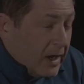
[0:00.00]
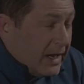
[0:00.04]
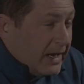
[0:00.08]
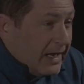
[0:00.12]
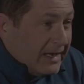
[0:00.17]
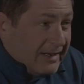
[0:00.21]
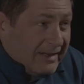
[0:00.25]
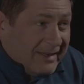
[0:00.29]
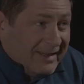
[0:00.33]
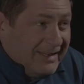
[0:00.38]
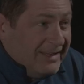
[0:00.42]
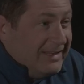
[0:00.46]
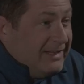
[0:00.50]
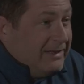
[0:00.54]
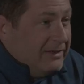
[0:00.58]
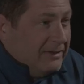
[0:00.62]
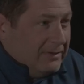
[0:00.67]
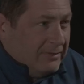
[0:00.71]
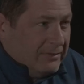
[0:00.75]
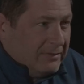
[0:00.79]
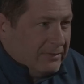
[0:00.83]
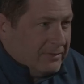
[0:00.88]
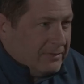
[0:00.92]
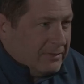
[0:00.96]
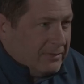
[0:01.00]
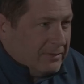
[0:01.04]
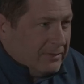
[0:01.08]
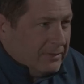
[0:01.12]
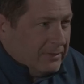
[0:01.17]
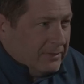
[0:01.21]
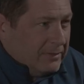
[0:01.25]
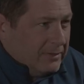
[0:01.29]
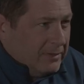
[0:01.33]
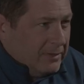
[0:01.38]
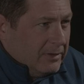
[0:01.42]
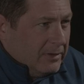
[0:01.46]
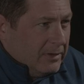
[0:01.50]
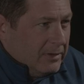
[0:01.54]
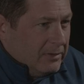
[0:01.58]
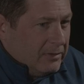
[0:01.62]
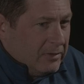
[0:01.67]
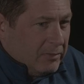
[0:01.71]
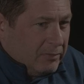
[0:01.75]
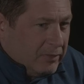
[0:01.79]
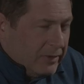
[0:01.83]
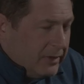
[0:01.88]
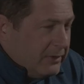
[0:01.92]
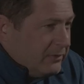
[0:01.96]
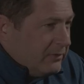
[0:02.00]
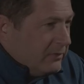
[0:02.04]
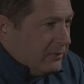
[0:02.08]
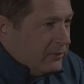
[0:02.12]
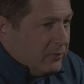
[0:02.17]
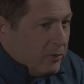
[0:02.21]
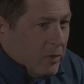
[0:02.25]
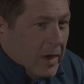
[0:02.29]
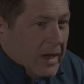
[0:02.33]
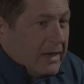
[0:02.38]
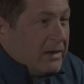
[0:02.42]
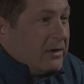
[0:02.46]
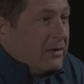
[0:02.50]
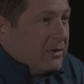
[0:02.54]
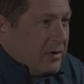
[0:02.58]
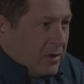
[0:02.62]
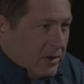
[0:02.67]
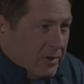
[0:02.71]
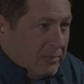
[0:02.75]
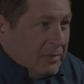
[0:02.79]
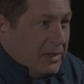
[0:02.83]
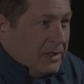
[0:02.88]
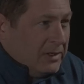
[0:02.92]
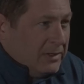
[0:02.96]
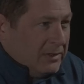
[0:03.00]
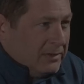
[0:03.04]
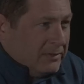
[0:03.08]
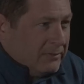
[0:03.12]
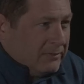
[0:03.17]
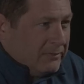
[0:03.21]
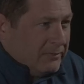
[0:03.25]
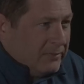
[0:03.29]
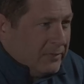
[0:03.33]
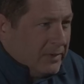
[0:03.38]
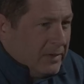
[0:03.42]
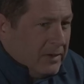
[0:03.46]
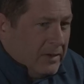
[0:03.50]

So I had keys mm. to places, so I could come in.